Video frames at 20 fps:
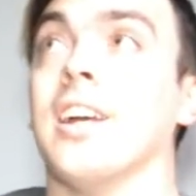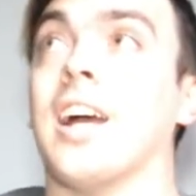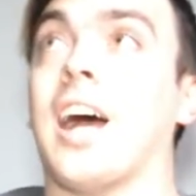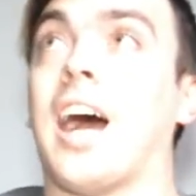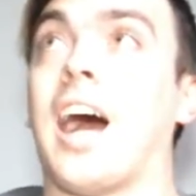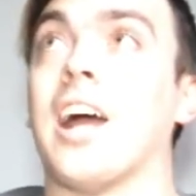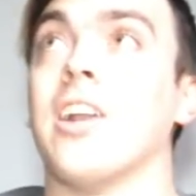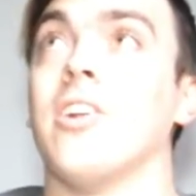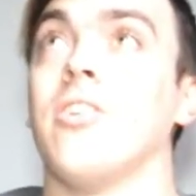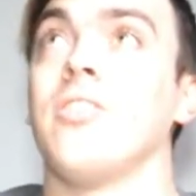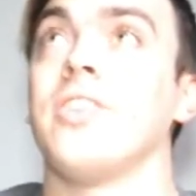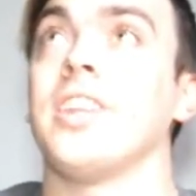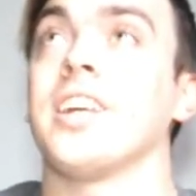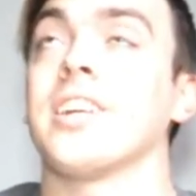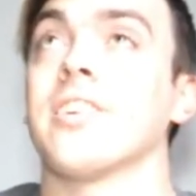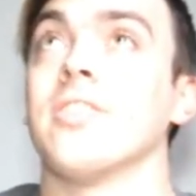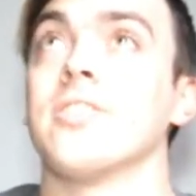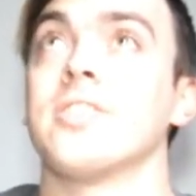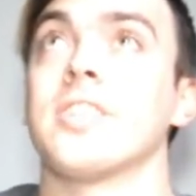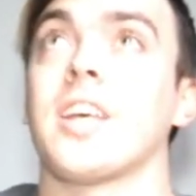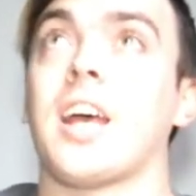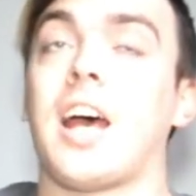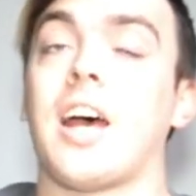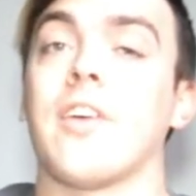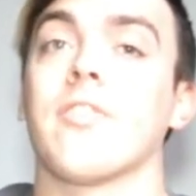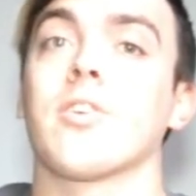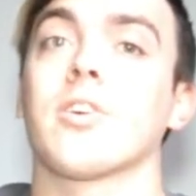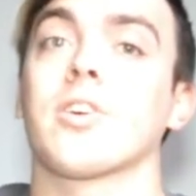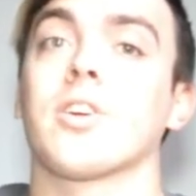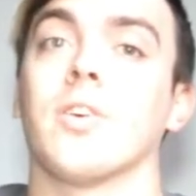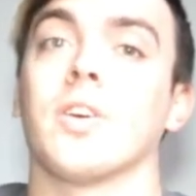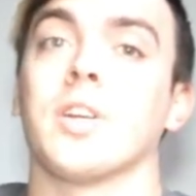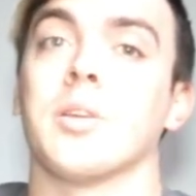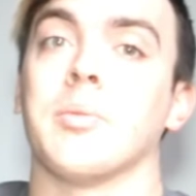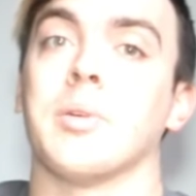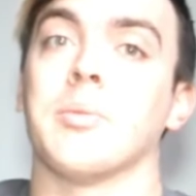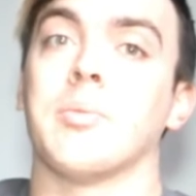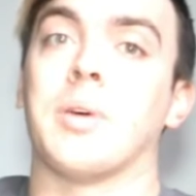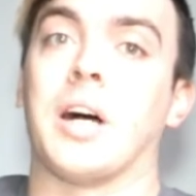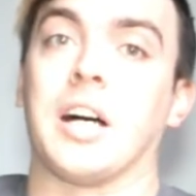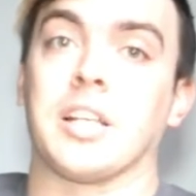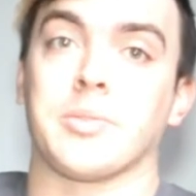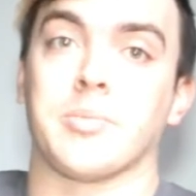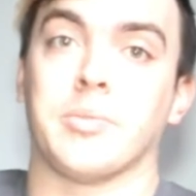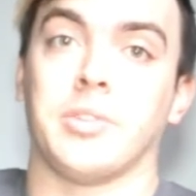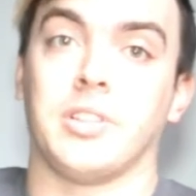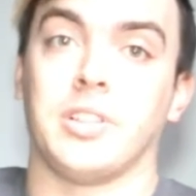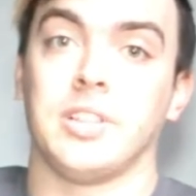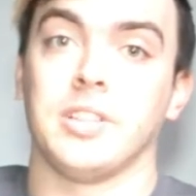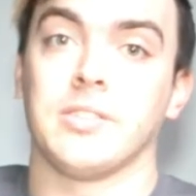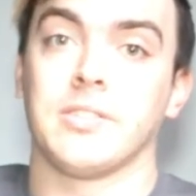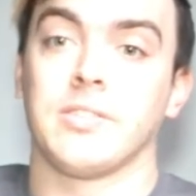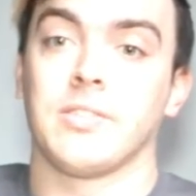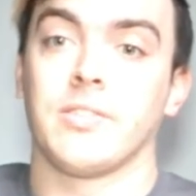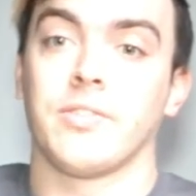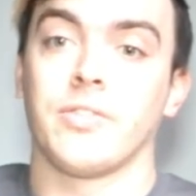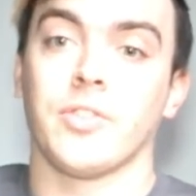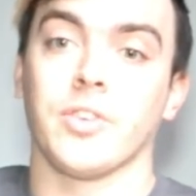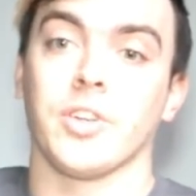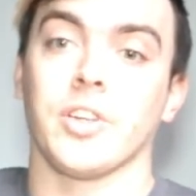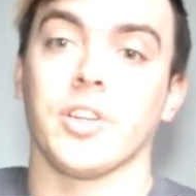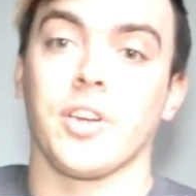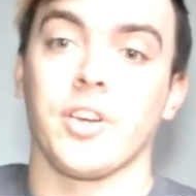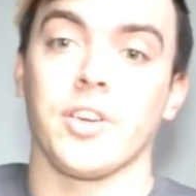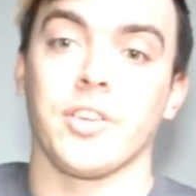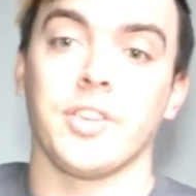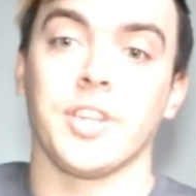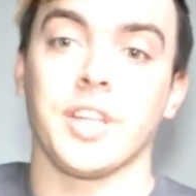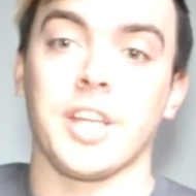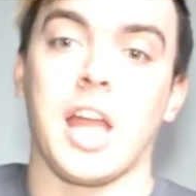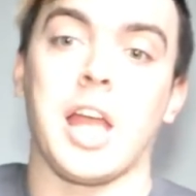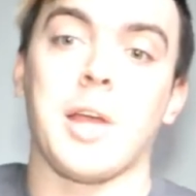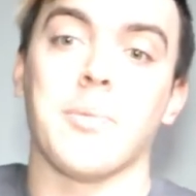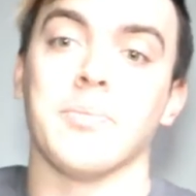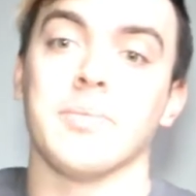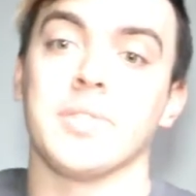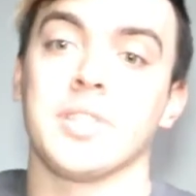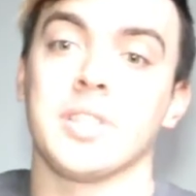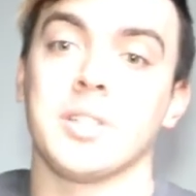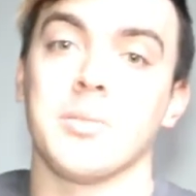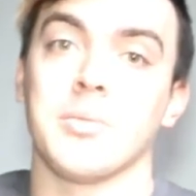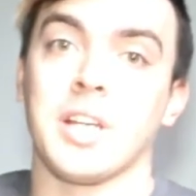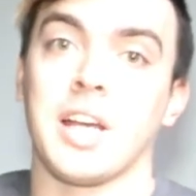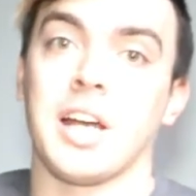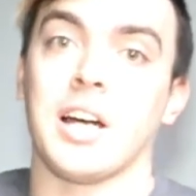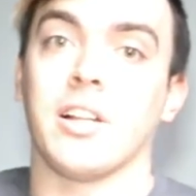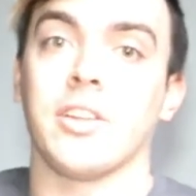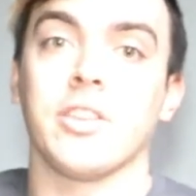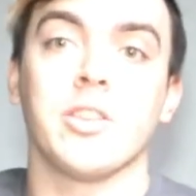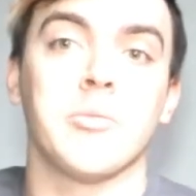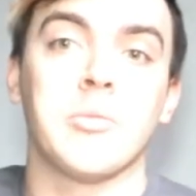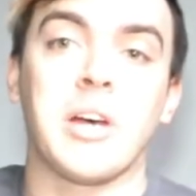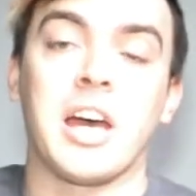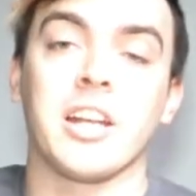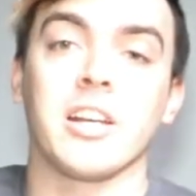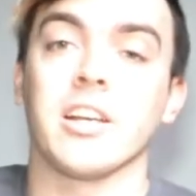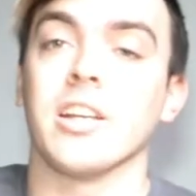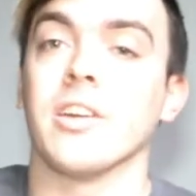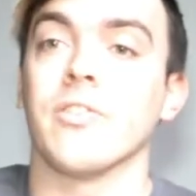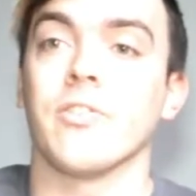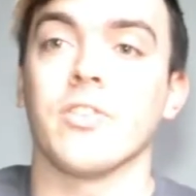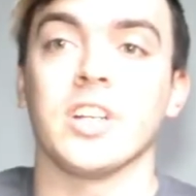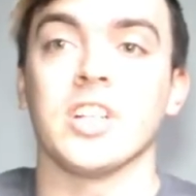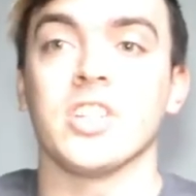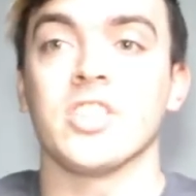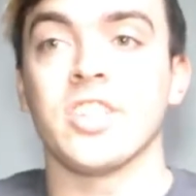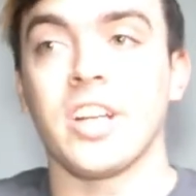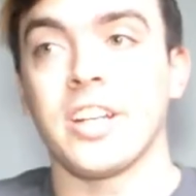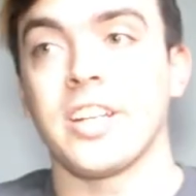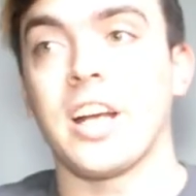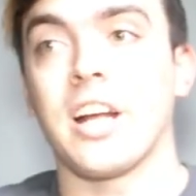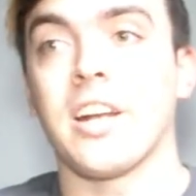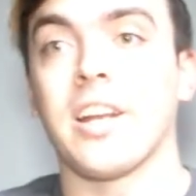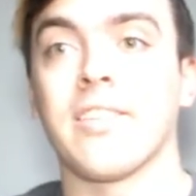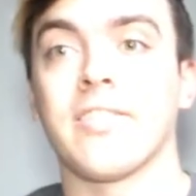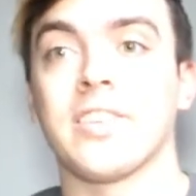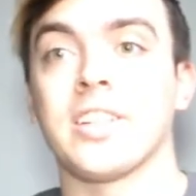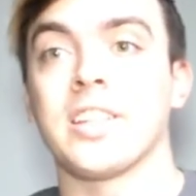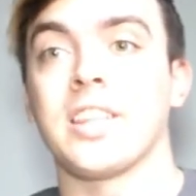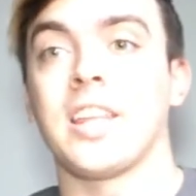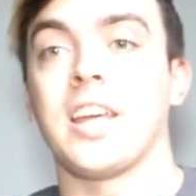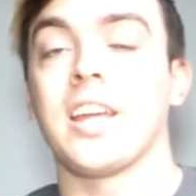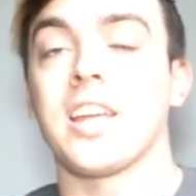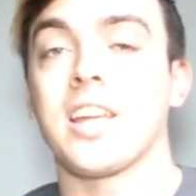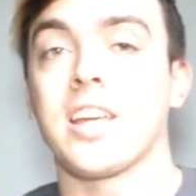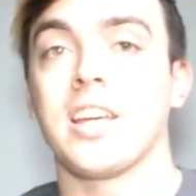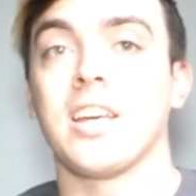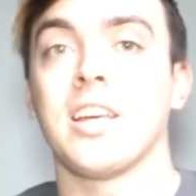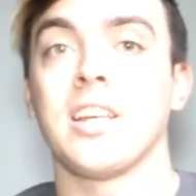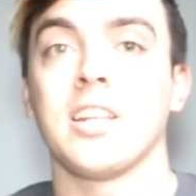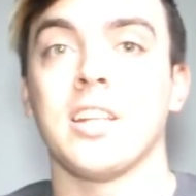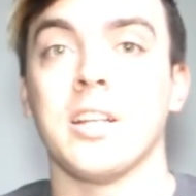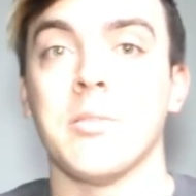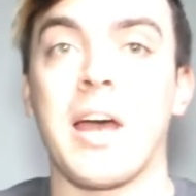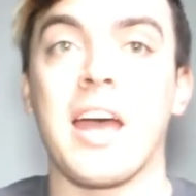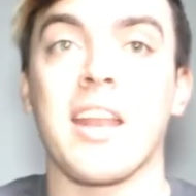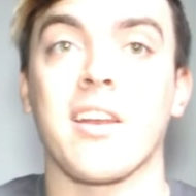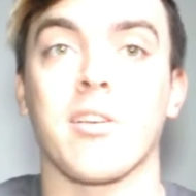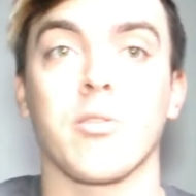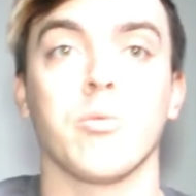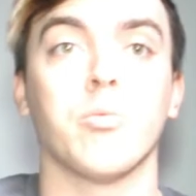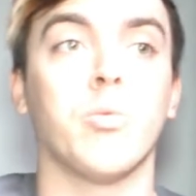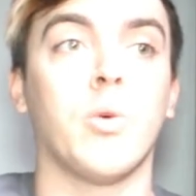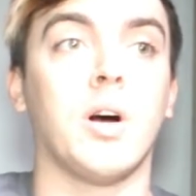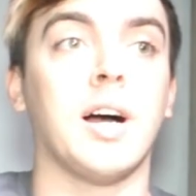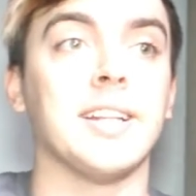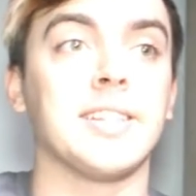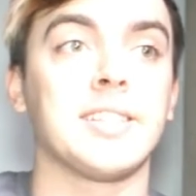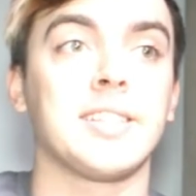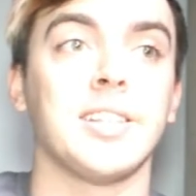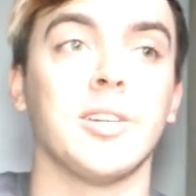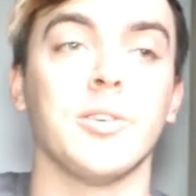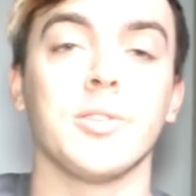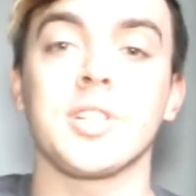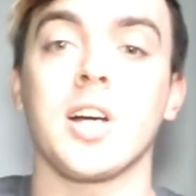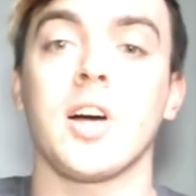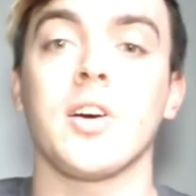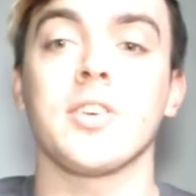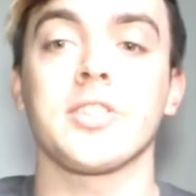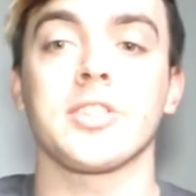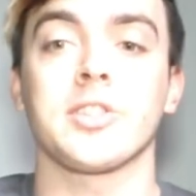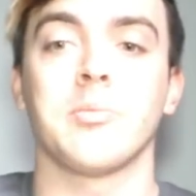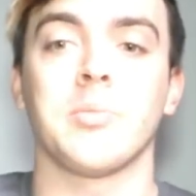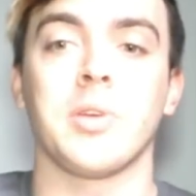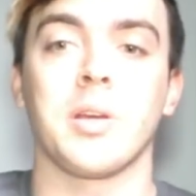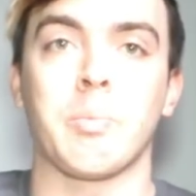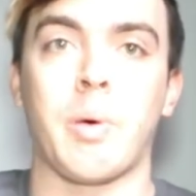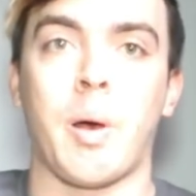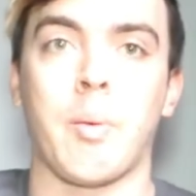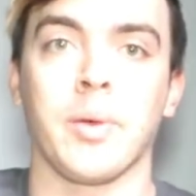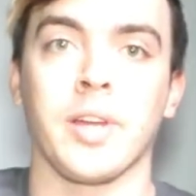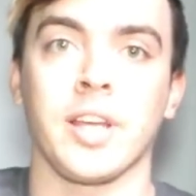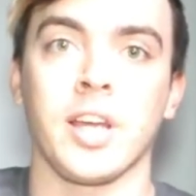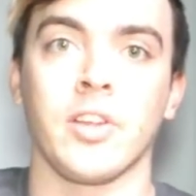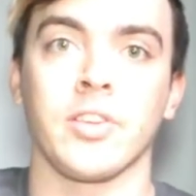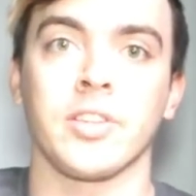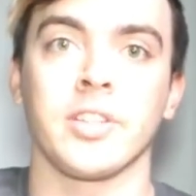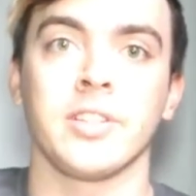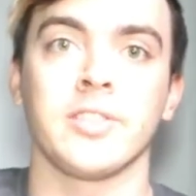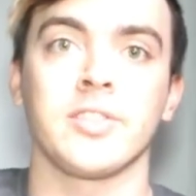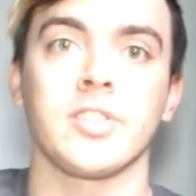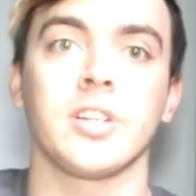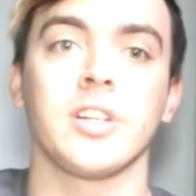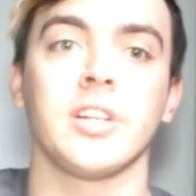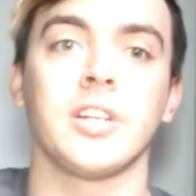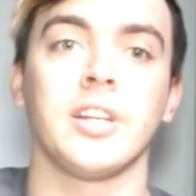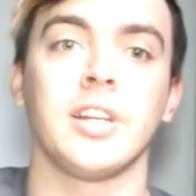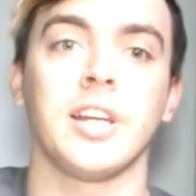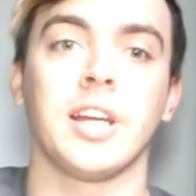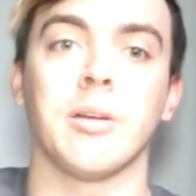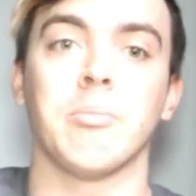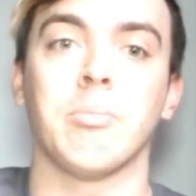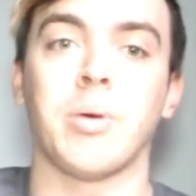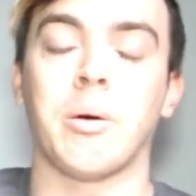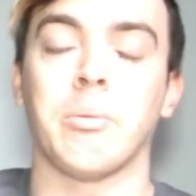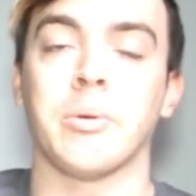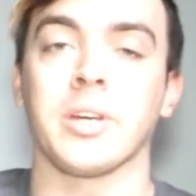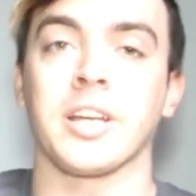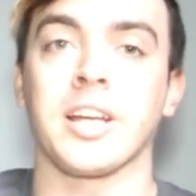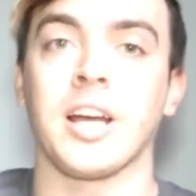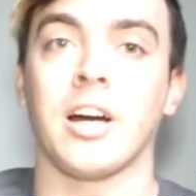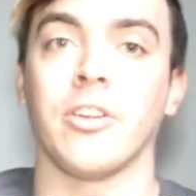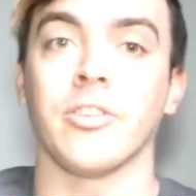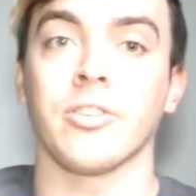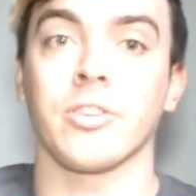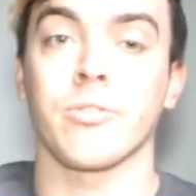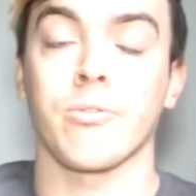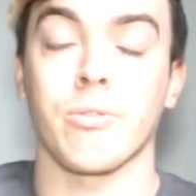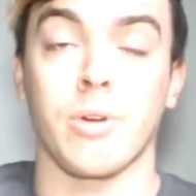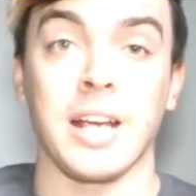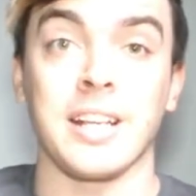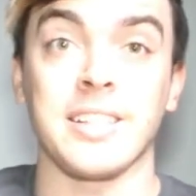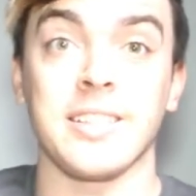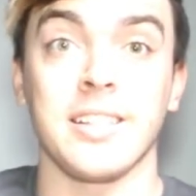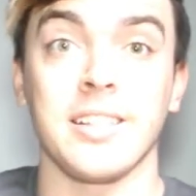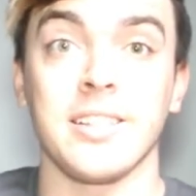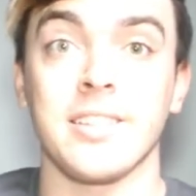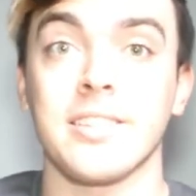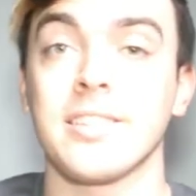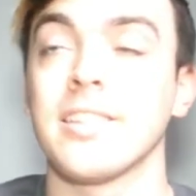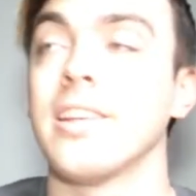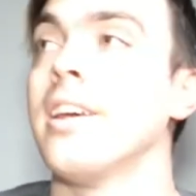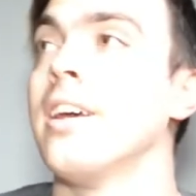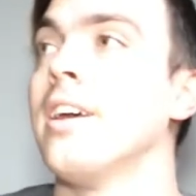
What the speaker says: I don't think it was ever going to be possible for the games to be held. No matter if we shut down everything, no matter what, there's always going to be a public health concern and public health crisis.